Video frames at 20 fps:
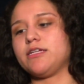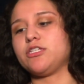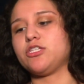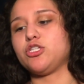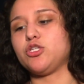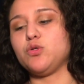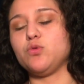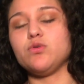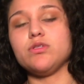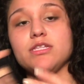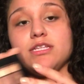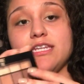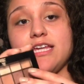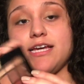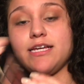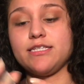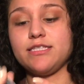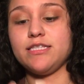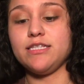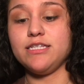Excuse the
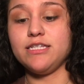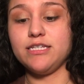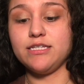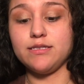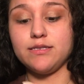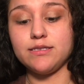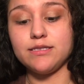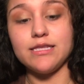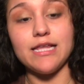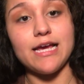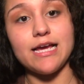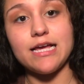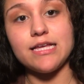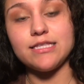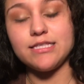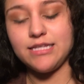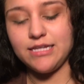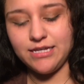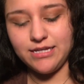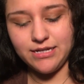nastiness, like I
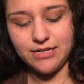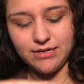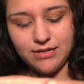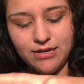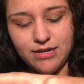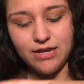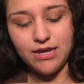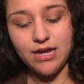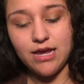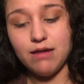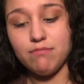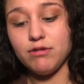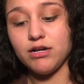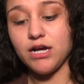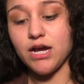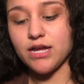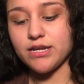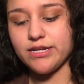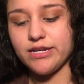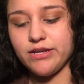said, I'm a
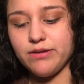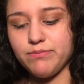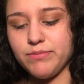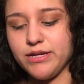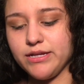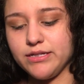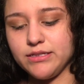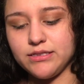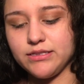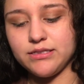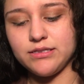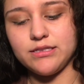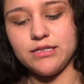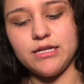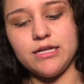goddamn mess.